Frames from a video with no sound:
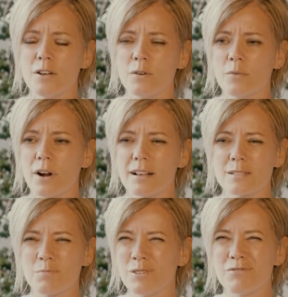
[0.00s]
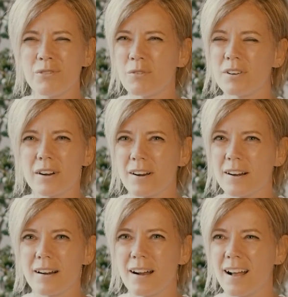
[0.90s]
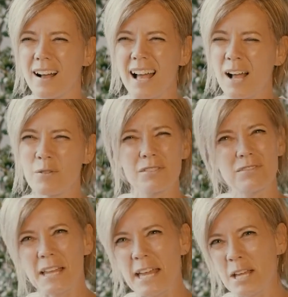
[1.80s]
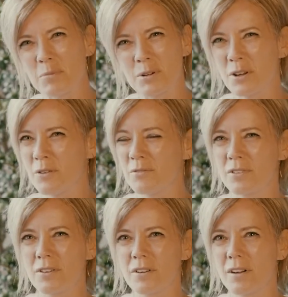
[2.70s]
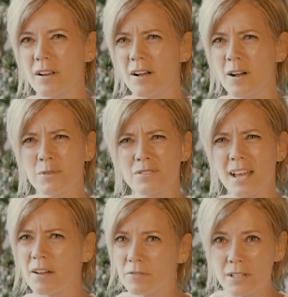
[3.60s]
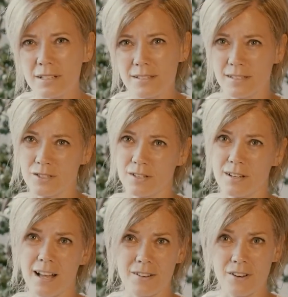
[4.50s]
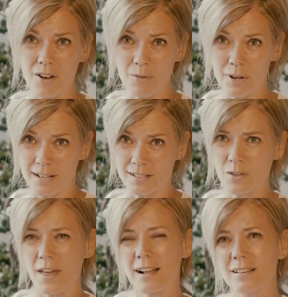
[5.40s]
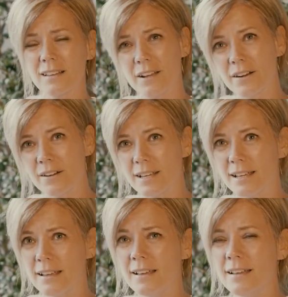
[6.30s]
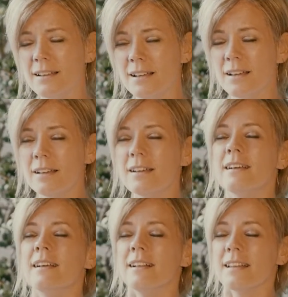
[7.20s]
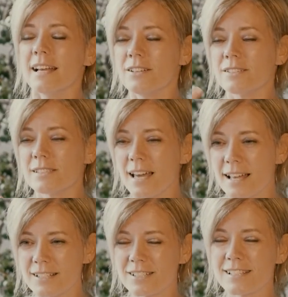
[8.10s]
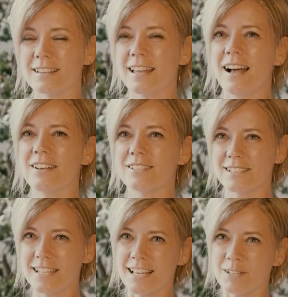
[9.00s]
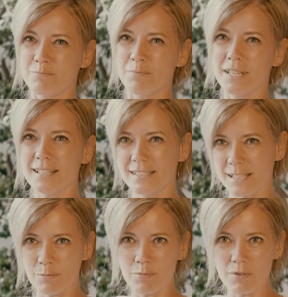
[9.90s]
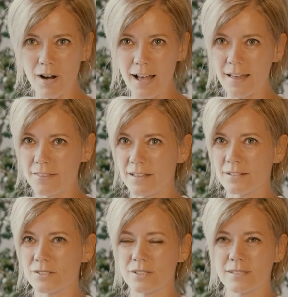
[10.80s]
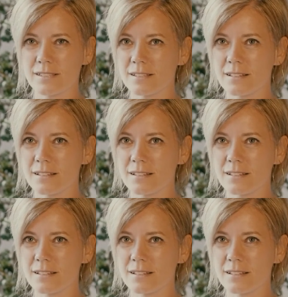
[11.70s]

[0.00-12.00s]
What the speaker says: Whereas before, I would have labored over almost every decision, not knowing. So that clarity, like you said, it just allows you to take a big, deep breath and just